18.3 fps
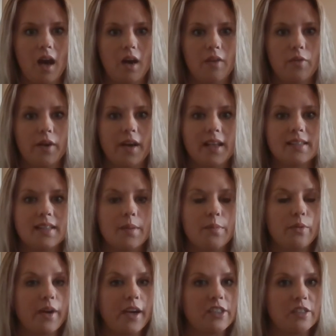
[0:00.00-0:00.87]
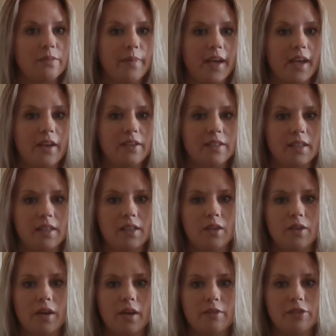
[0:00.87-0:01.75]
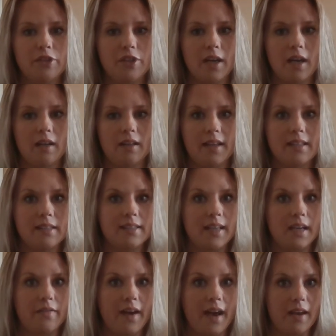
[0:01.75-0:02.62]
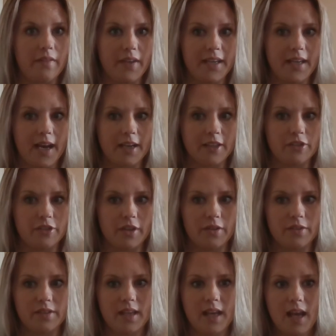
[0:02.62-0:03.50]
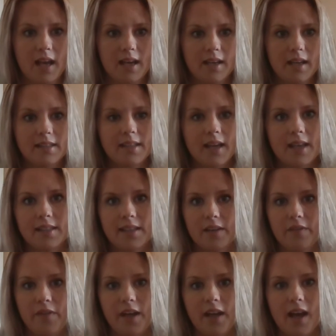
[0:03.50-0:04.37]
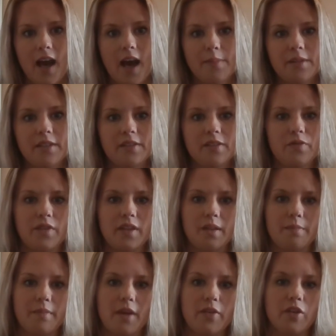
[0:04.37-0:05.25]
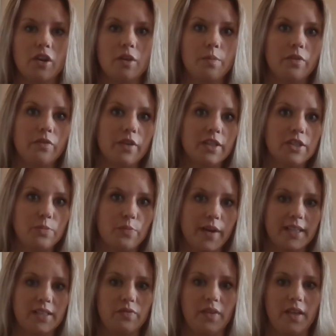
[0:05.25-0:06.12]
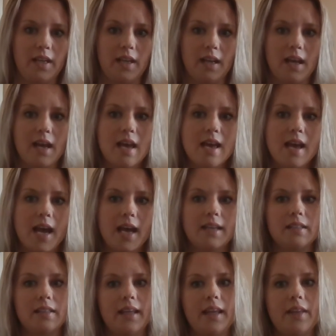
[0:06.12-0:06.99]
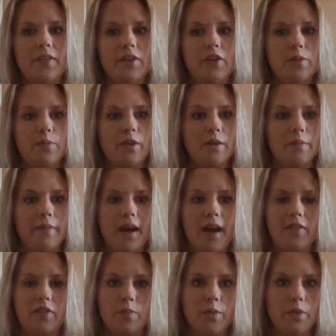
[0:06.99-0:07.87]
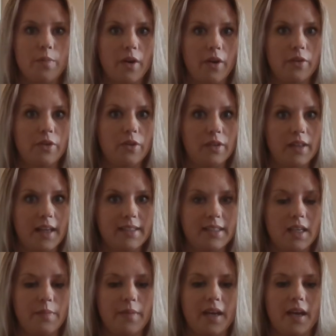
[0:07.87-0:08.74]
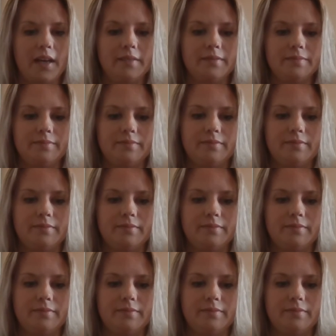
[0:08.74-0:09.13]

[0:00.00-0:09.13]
avoiding separation by using glucose gel instead of IV dextrose, discussing feeding options for the mother who prefers breastfeeding, and delaying the newborn bath to promote euglycemia.